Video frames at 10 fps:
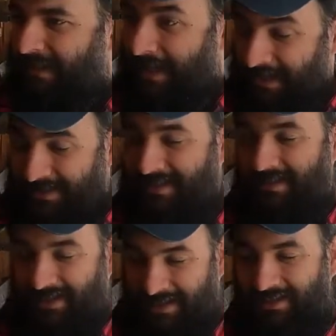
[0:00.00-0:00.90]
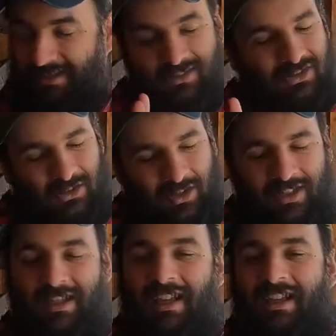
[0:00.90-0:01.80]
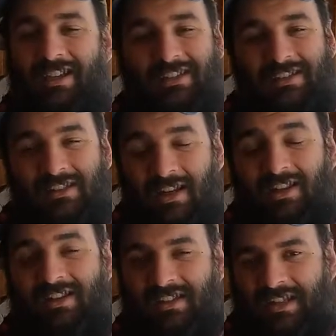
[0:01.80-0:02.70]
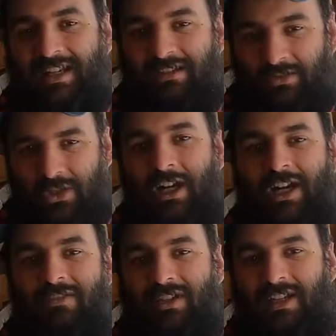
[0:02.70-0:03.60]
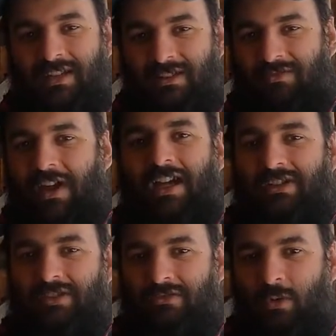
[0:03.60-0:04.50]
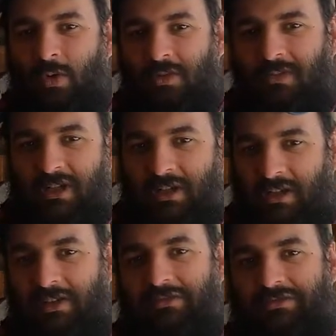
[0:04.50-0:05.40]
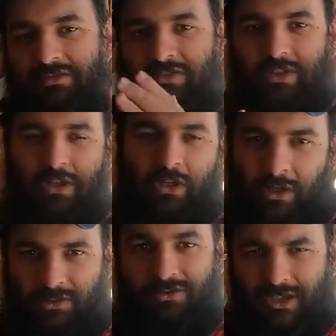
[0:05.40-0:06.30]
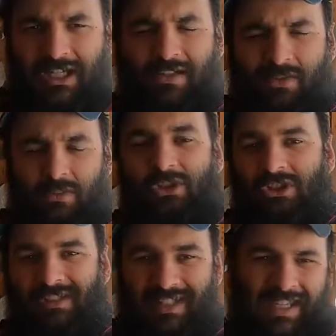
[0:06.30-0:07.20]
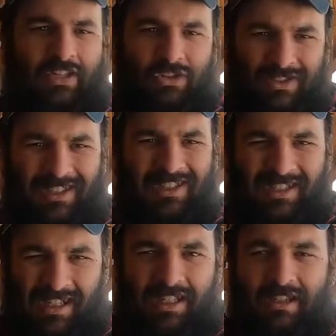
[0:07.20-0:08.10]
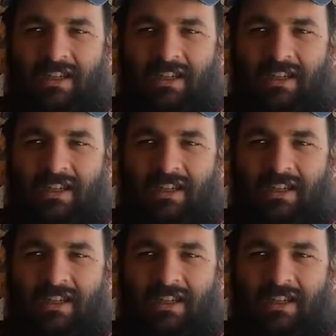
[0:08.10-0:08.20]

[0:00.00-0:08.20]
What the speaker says: SSD, is solid state drive, and it's a faster form of hard drives, which is HDD.